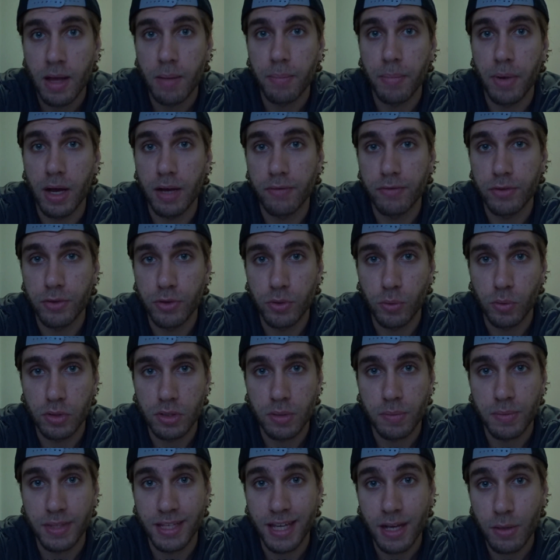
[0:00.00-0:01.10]
But if you do want
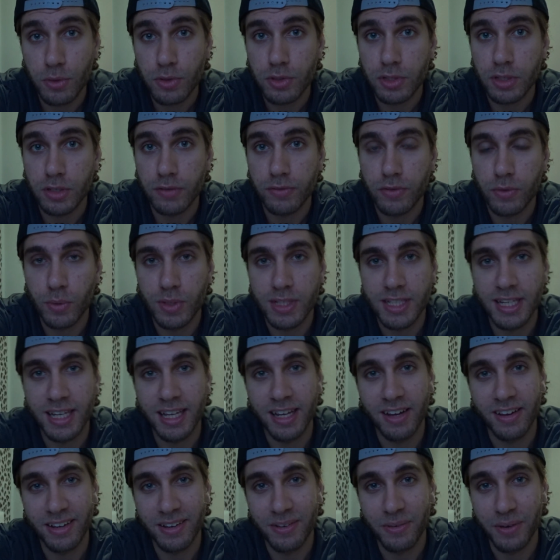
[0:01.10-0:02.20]
something else, and if you want to see
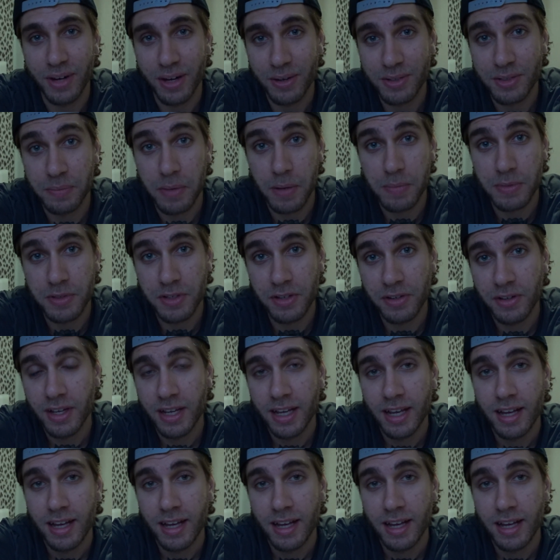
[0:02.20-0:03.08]
like what else I'm up to,